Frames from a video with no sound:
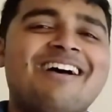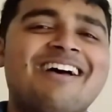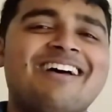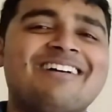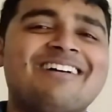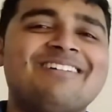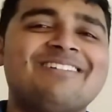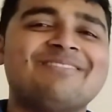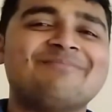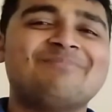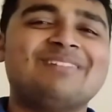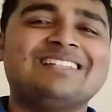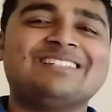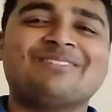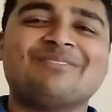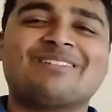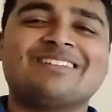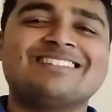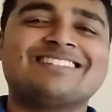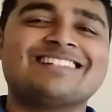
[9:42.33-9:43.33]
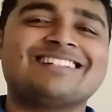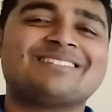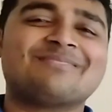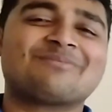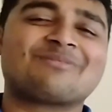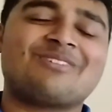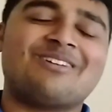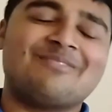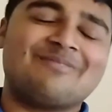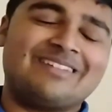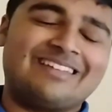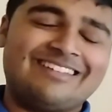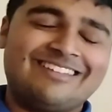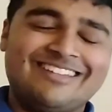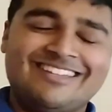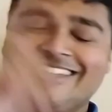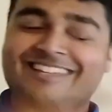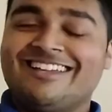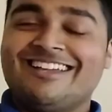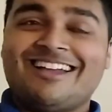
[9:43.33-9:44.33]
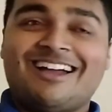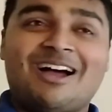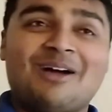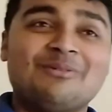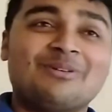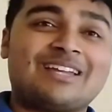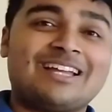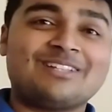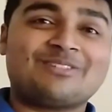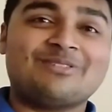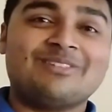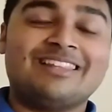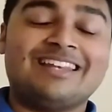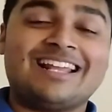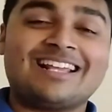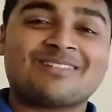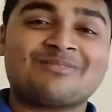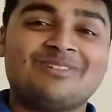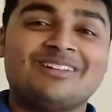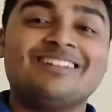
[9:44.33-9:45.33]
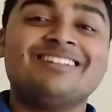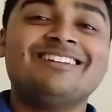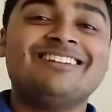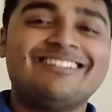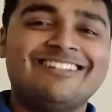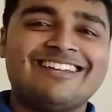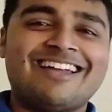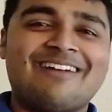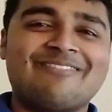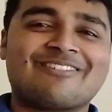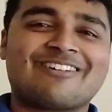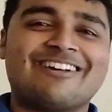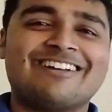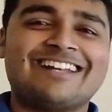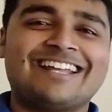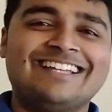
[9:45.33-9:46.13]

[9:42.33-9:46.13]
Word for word: uh, please do consider subscribing. I will catch you in the next one. Have a great